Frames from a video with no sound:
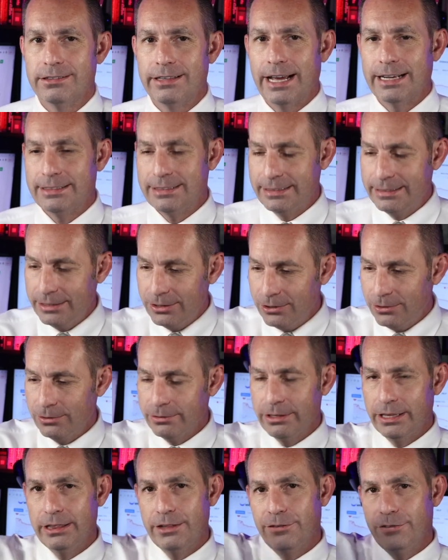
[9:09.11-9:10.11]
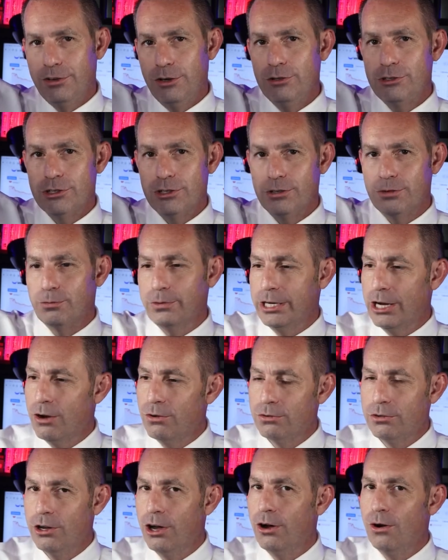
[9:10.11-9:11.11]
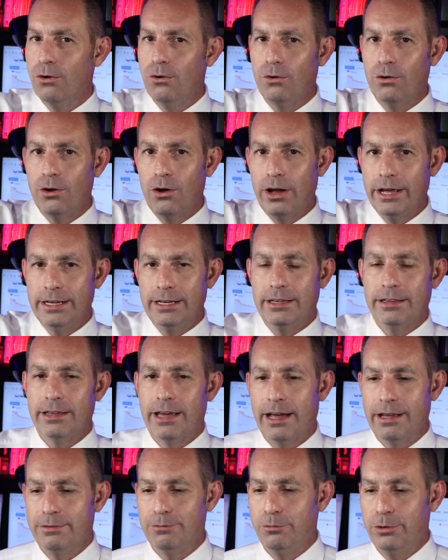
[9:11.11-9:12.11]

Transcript: That's still in the future. We don't know any of that.